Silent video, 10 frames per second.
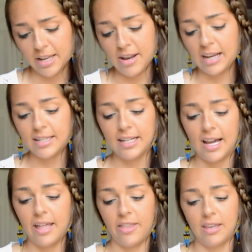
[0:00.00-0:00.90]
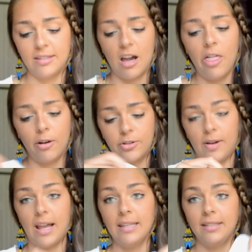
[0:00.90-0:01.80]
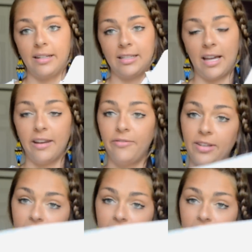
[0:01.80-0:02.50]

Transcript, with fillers: Next I got this other dress. It's kind of